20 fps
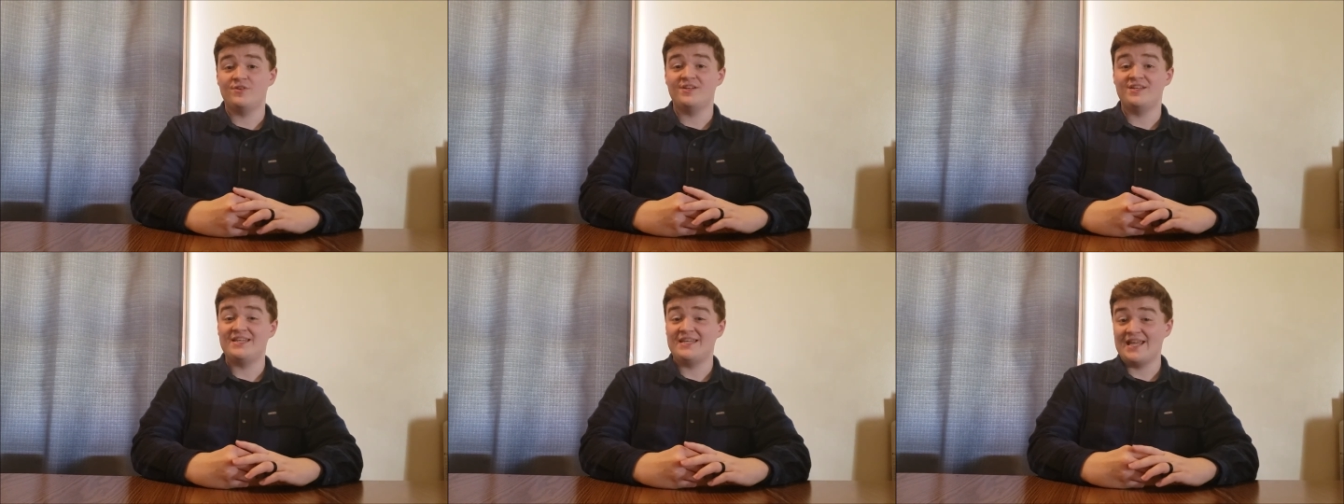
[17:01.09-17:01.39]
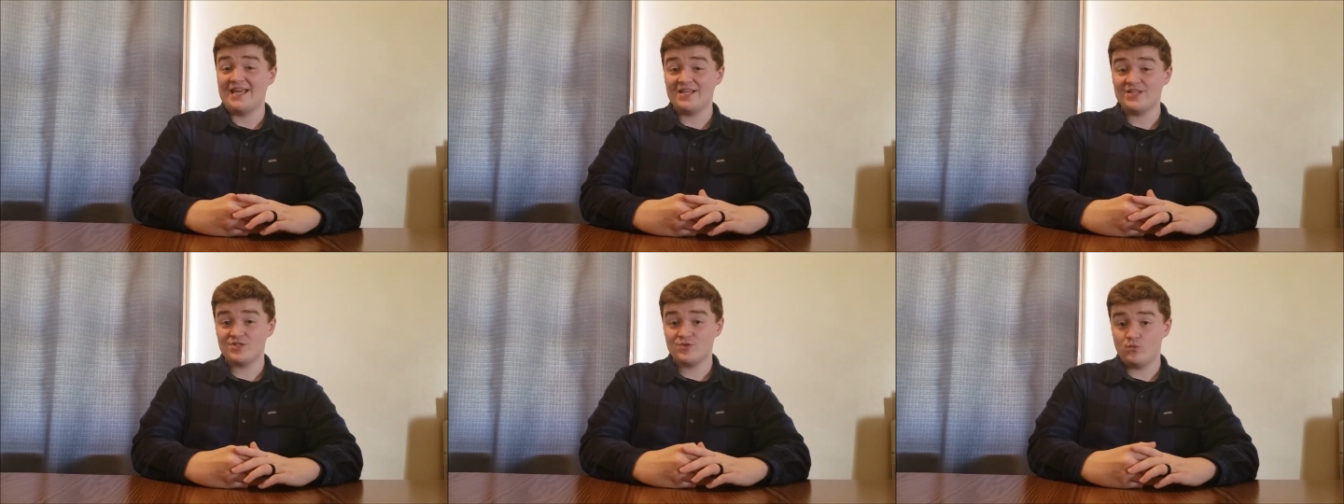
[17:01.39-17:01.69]

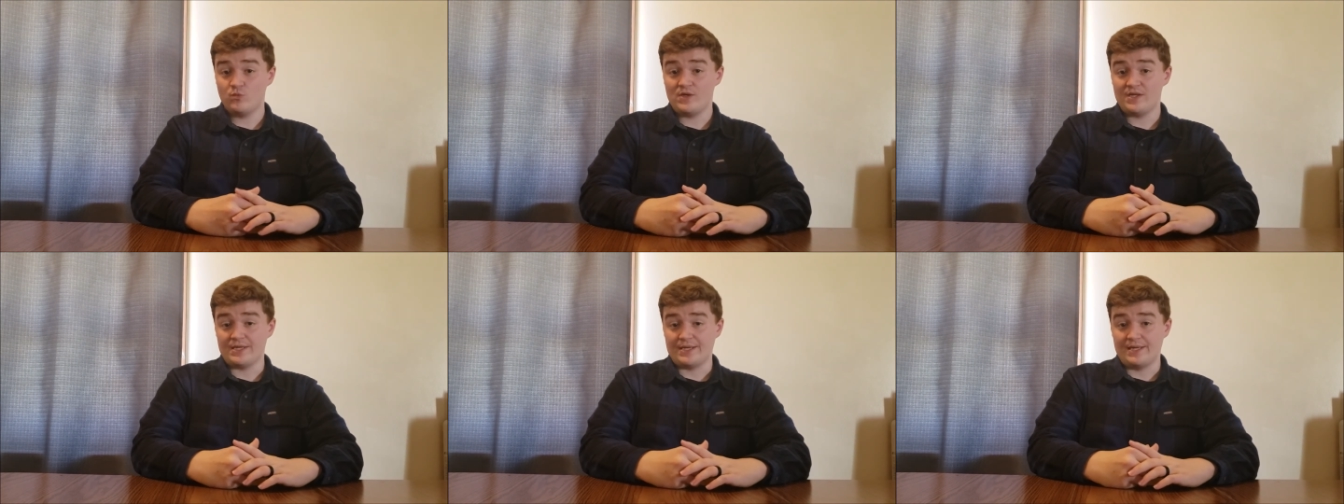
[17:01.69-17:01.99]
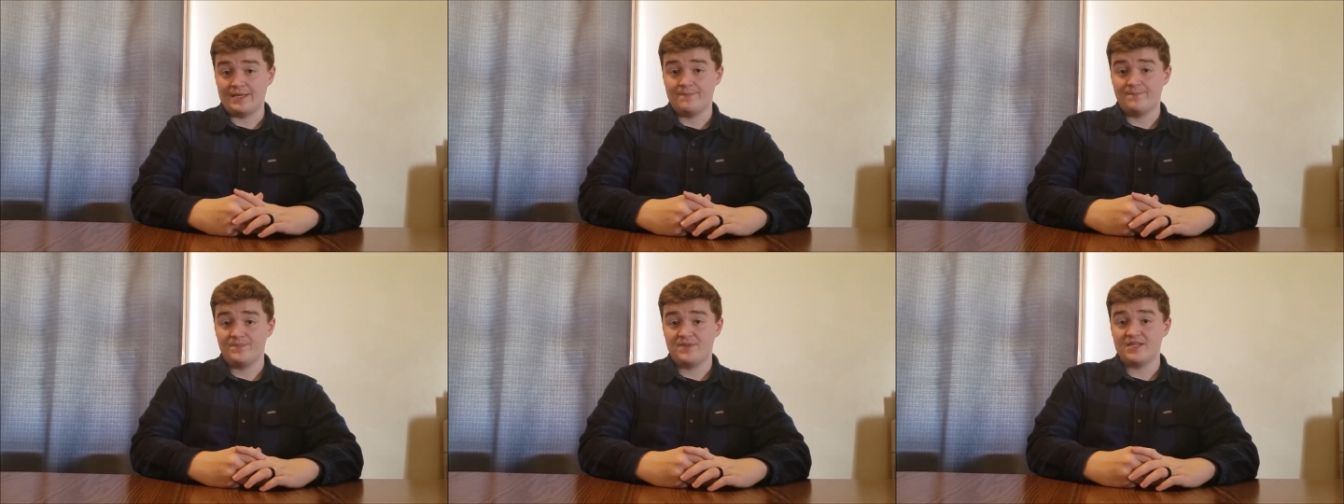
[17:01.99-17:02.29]
next
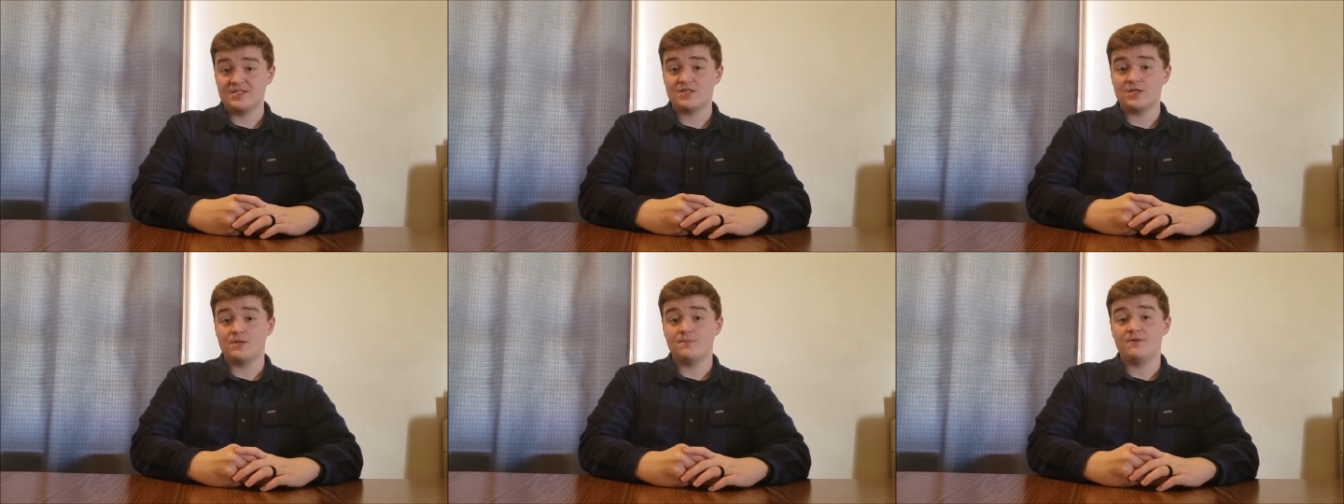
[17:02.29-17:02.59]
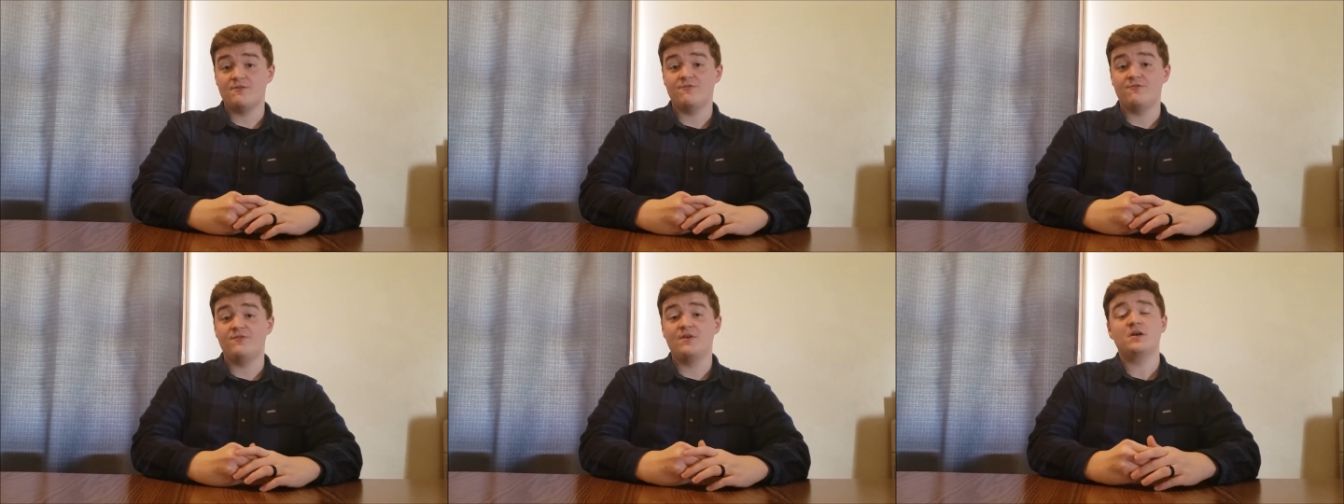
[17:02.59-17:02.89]
week is going to
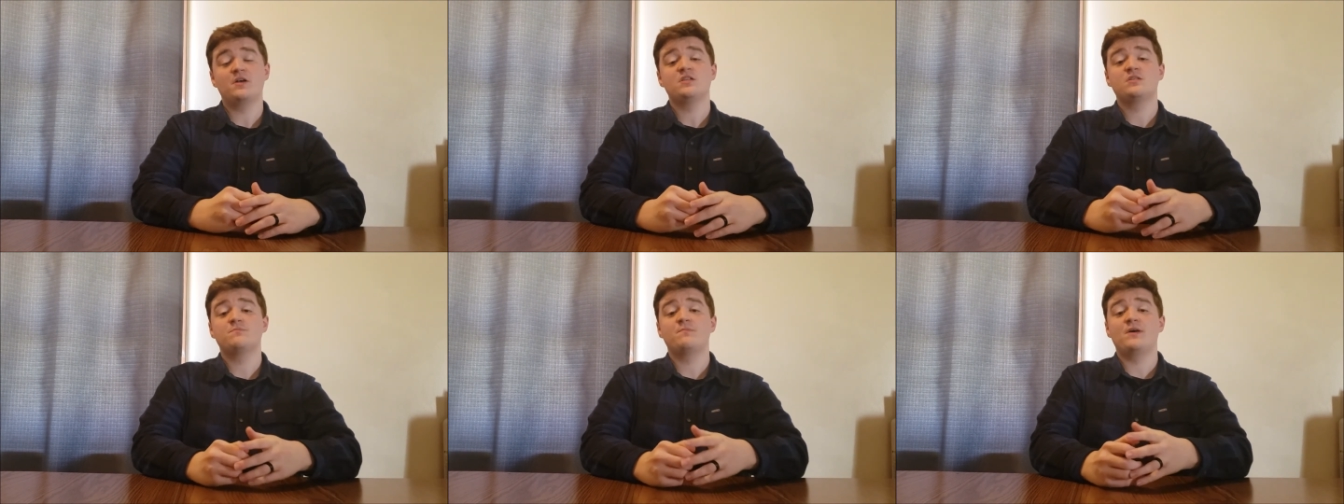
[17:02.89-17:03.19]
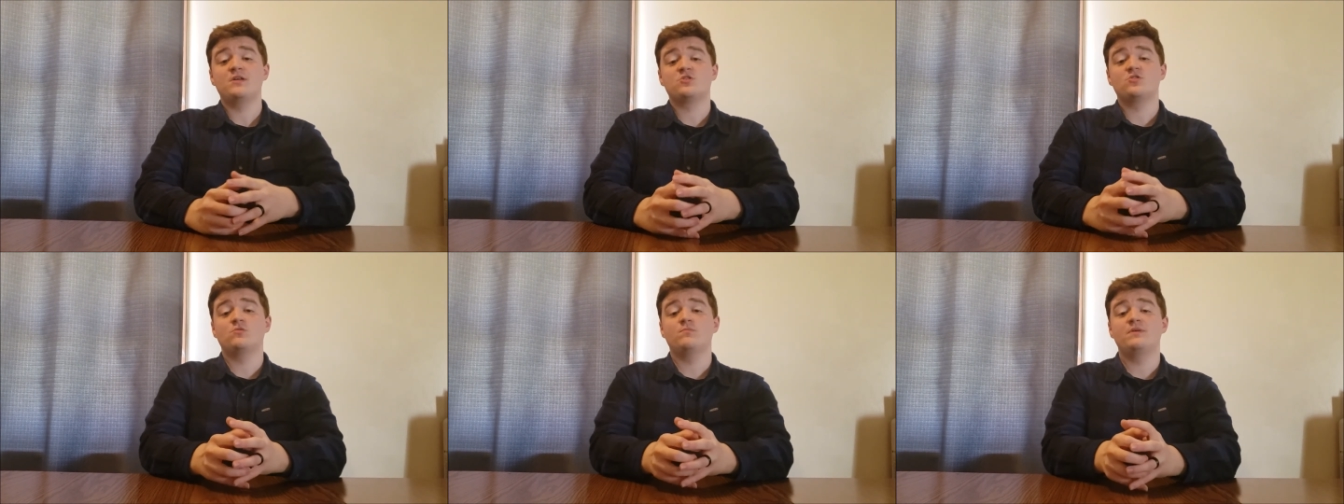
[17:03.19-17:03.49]
be very
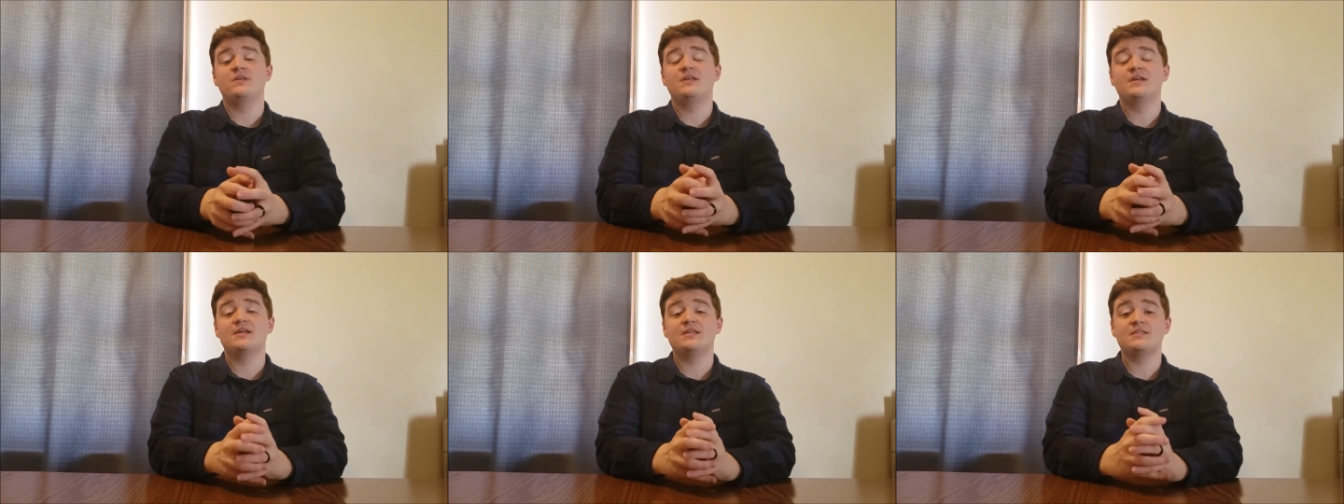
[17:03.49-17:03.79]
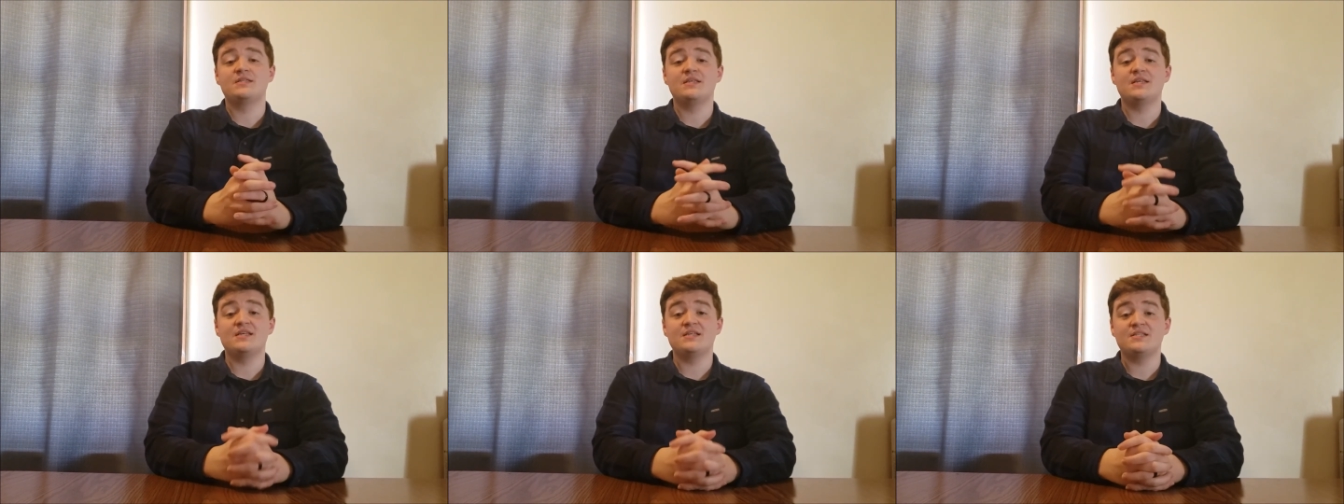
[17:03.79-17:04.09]
special
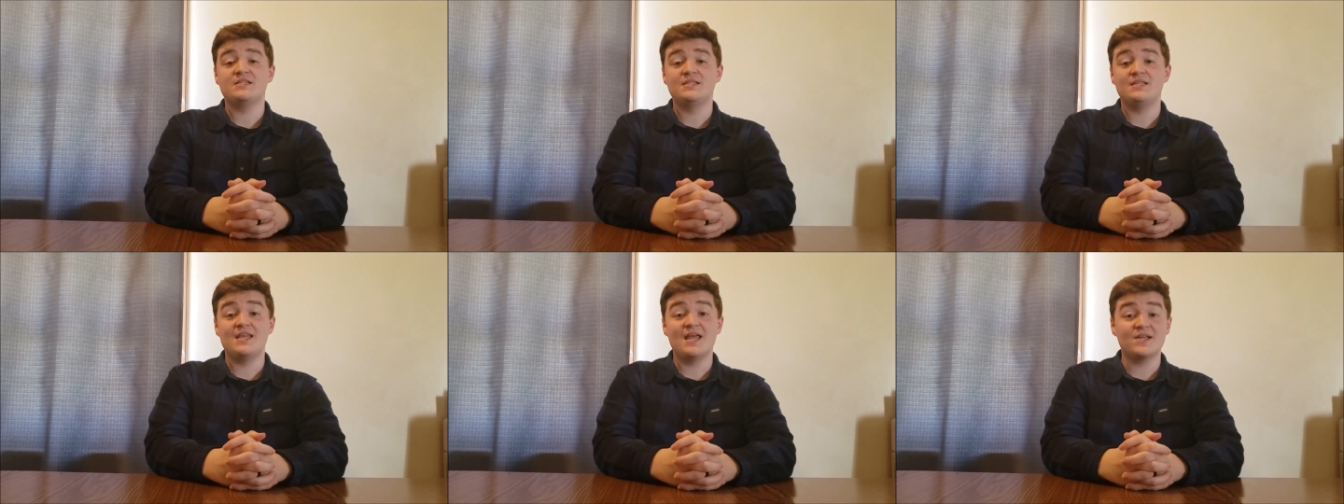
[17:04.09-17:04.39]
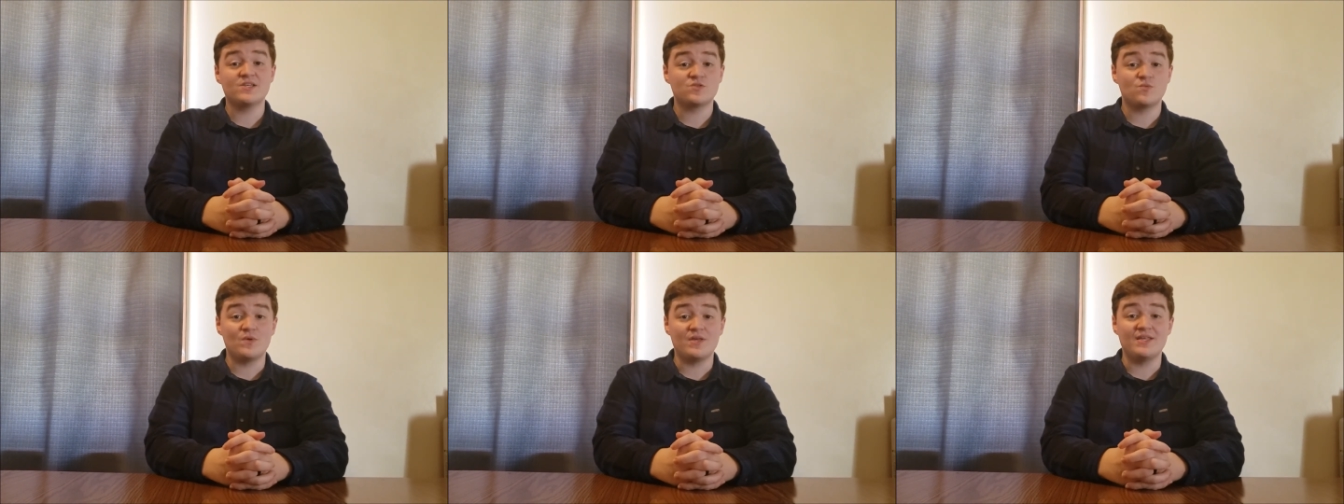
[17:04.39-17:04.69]
because
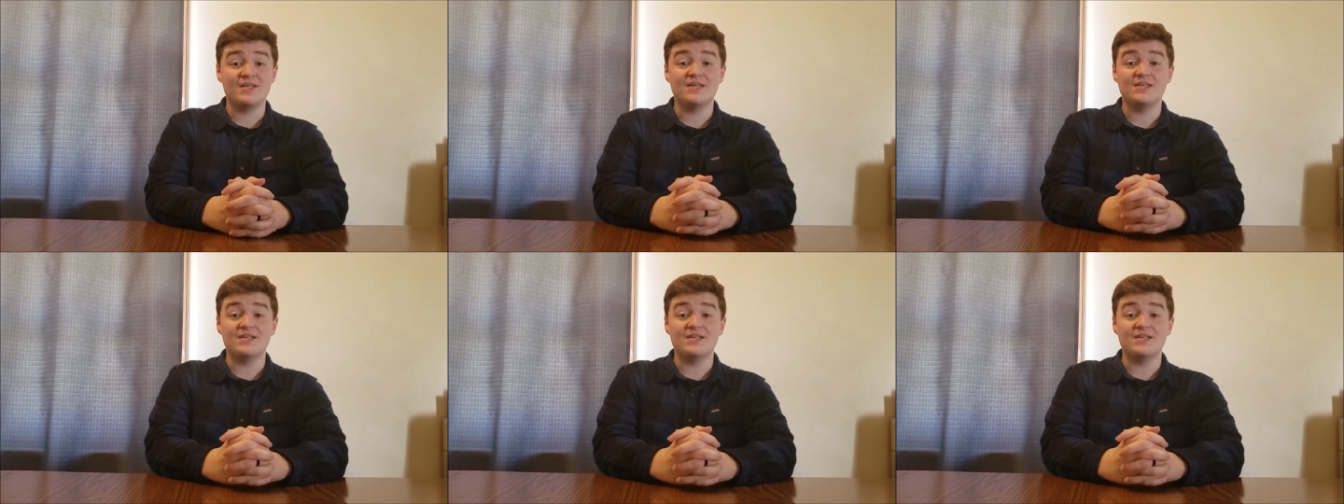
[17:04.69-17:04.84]
next week